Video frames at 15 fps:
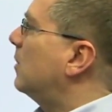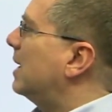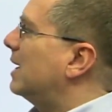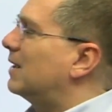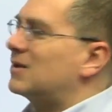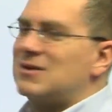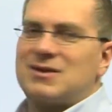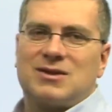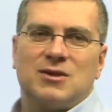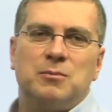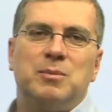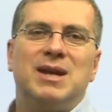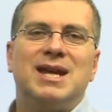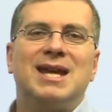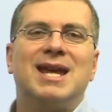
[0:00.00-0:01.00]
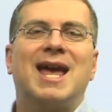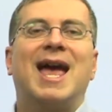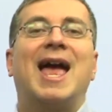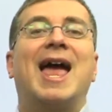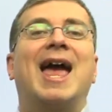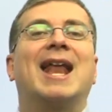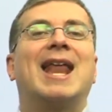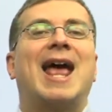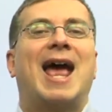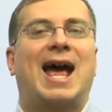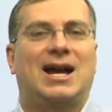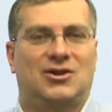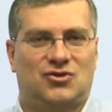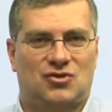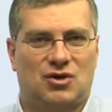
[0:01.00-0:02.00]
weeks to be an
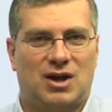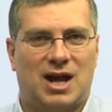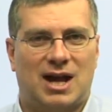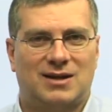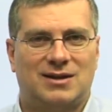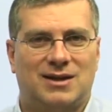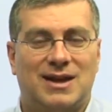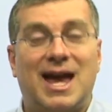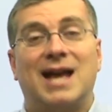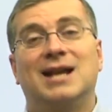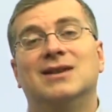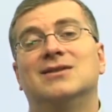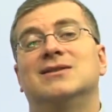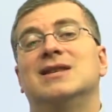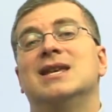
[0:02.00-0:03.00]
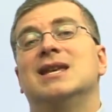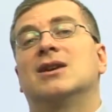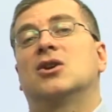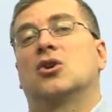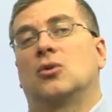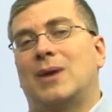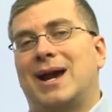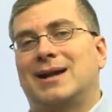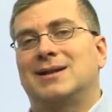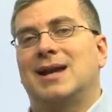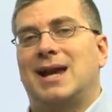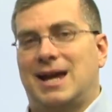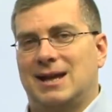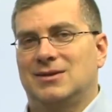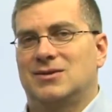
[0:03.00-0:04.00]
astronaut. That is the correct
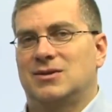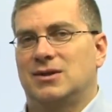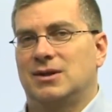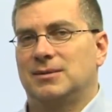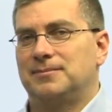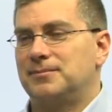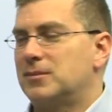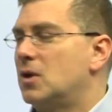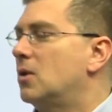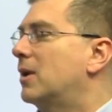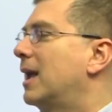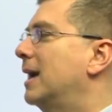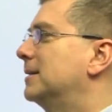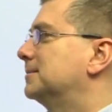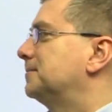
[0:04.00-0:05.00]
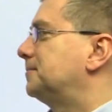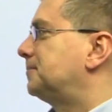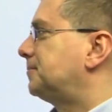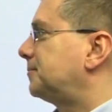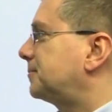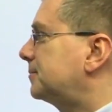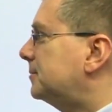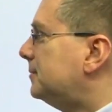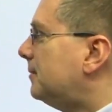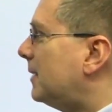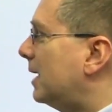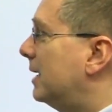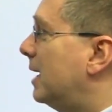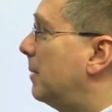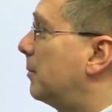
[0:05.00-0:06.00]
answer. Okay.
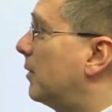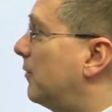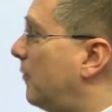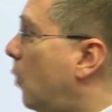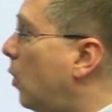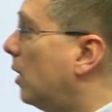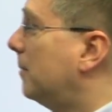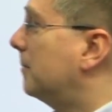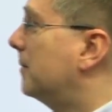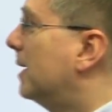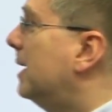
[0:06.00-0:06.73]
Number 4,